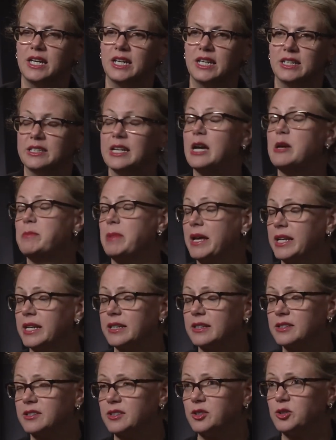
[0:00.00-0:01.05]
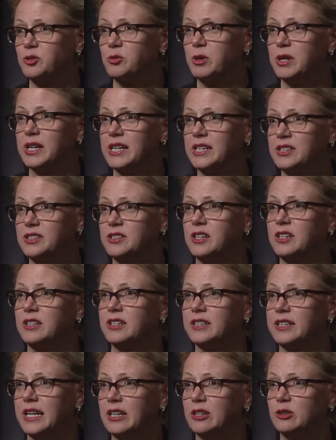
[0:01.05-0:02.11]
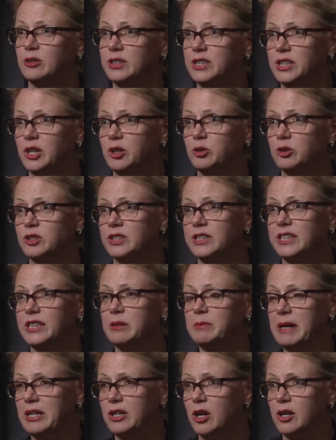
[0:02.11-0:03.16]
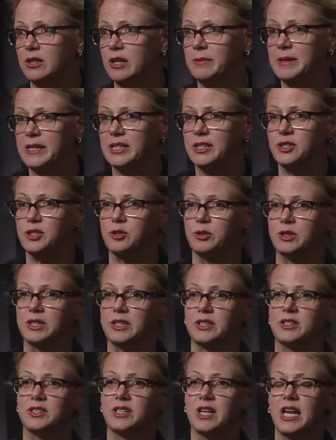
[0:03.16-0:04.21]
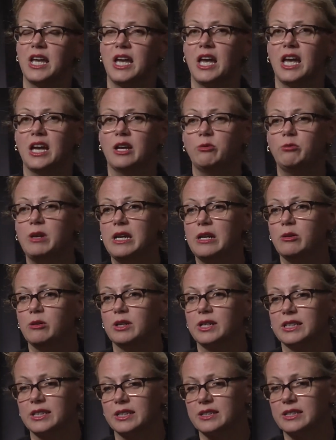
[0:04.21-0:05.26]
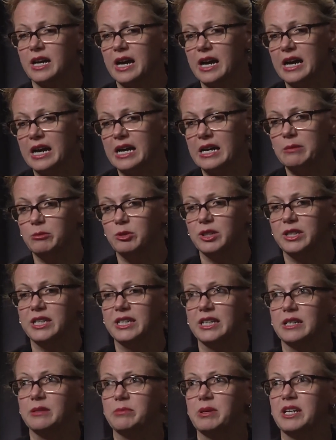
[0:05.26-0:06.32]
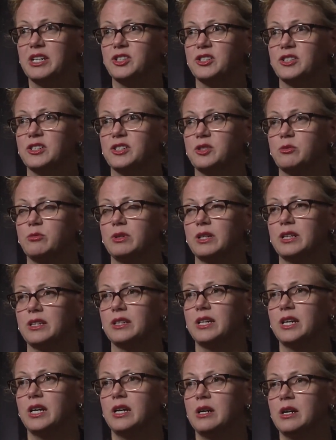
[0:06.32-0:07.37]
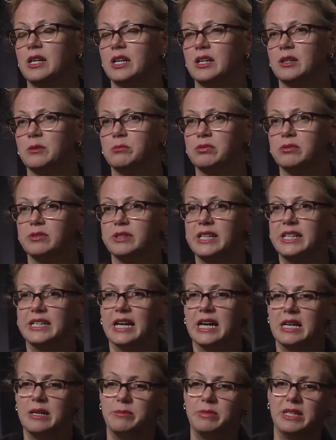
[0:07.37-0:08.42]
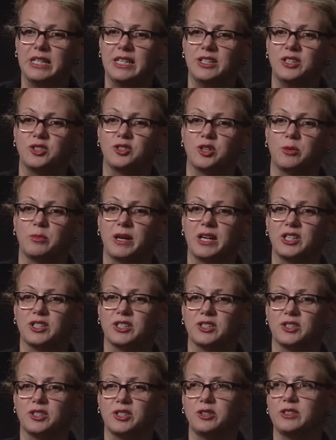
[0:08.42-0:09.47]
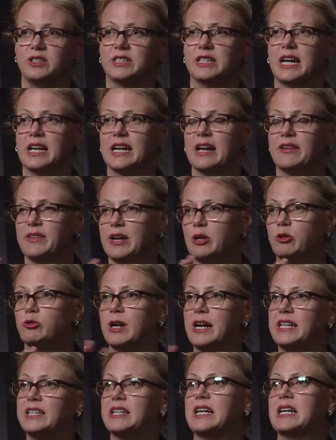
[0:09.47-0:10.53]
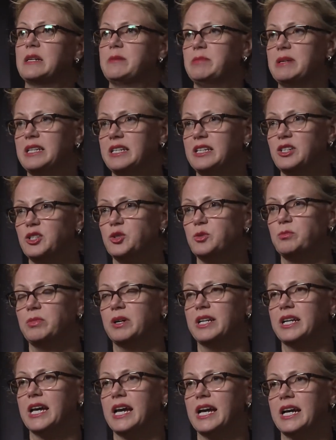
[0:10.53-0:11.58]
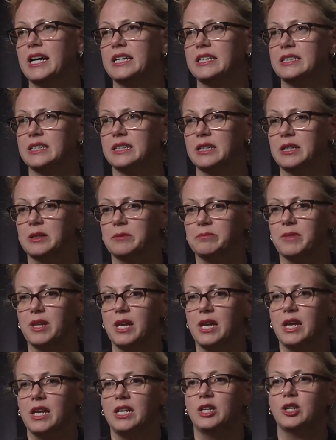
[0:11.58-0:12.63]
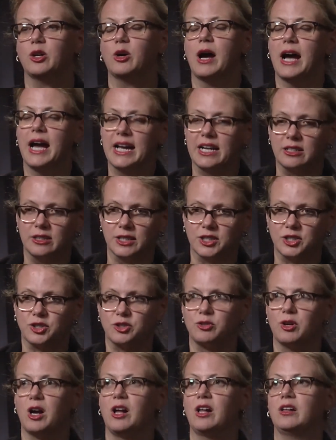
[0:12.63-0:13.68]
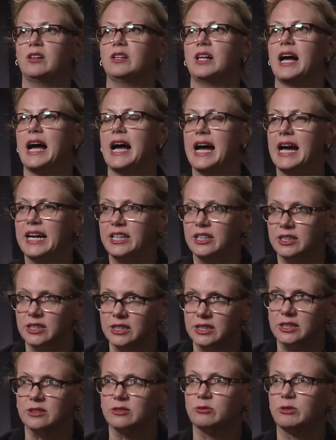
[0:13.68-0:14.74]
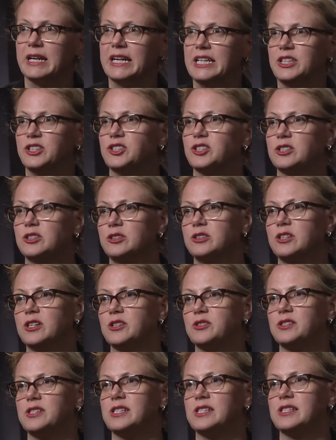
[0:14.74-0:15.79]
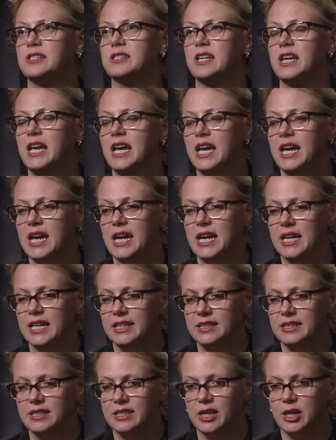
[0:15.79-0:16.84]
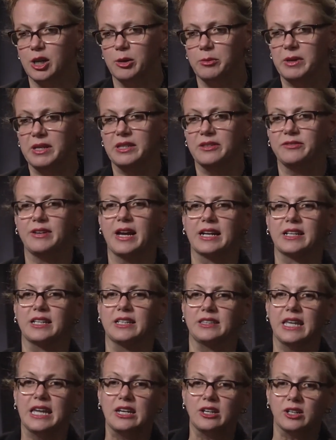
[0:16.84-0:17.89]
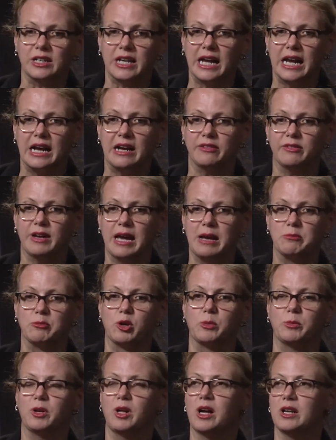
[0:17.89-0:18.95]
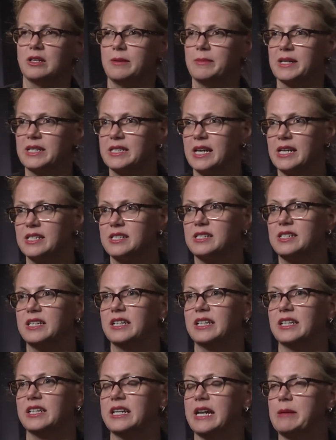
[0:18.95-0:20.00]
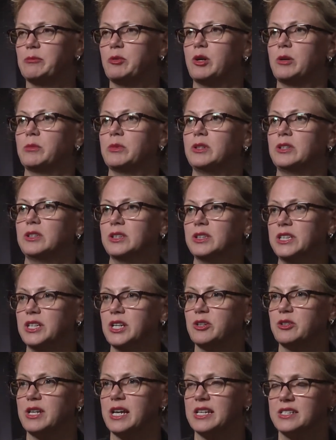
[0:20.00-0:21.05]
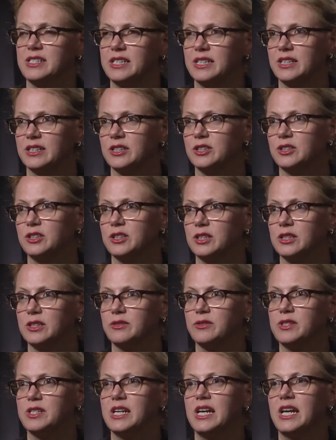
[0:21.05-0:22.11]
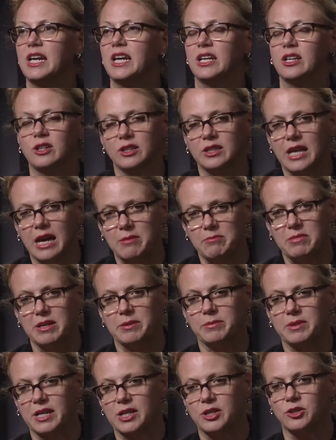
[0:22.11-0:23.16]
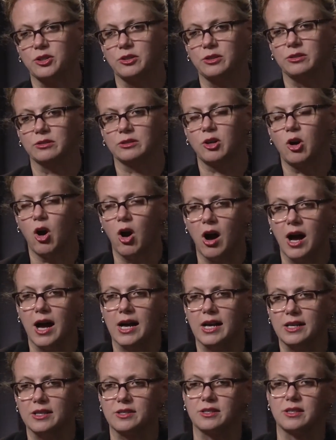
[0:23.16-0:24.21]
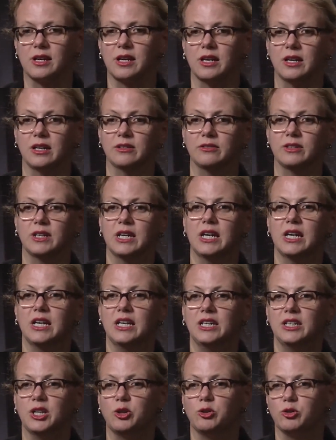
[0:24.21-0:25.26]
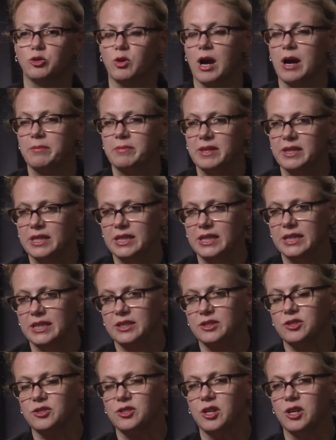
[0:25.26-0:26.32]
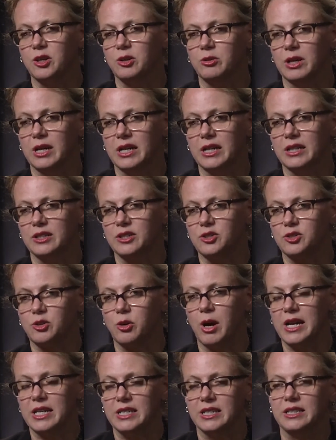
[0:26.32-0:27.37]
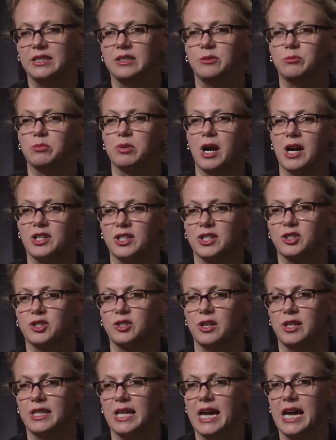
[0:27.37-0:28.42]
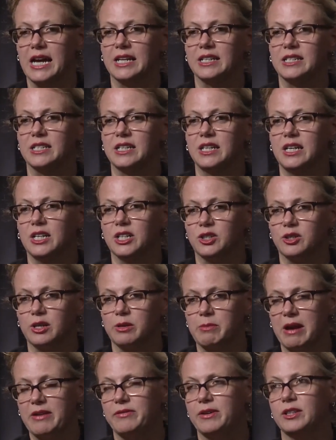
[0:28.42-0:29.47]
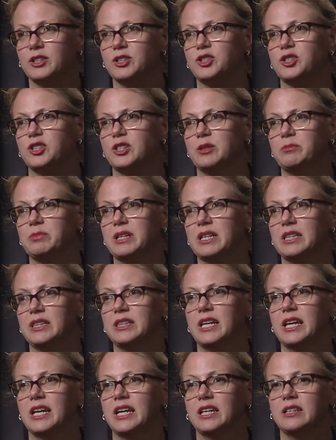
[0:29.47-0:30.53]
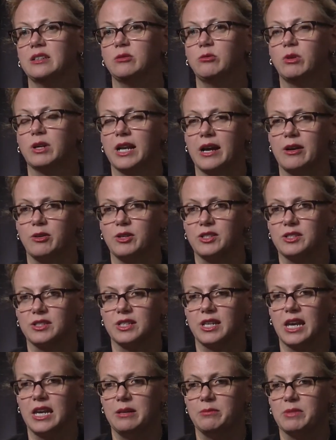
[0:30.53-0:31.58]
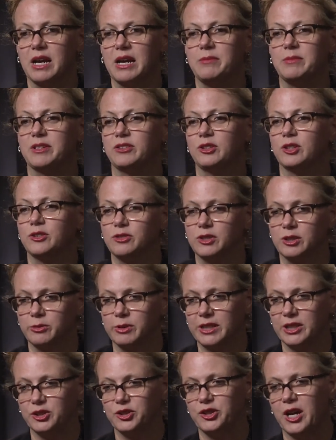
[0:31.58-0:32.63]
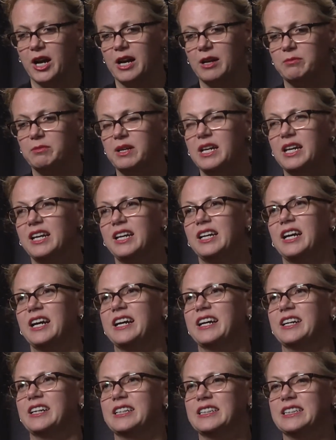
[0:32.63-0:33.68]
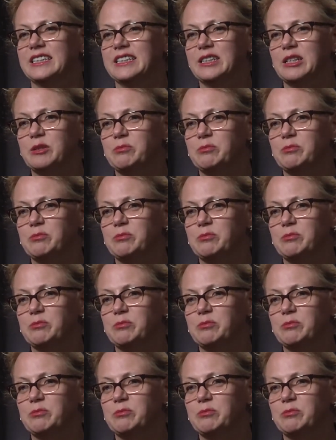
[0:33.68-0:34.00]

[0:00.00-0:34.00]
in diabetics is where I started out, you know, learning learning about mm. autonomic disorders. And we were at the time looking at patients with pre-diabetes, so patients who did not have outright diabetes but had, um, you know, high cholesterol, higher range glucoses, and um, and the fact that they could have abnormal autonomic testing and abnormal, you know, testing in their nerves, and could that be a potential cause of, you know, neuropathy? And so, uh, so I did projects on that during my fellowship, and then when I was came time to look for a real job. Uh,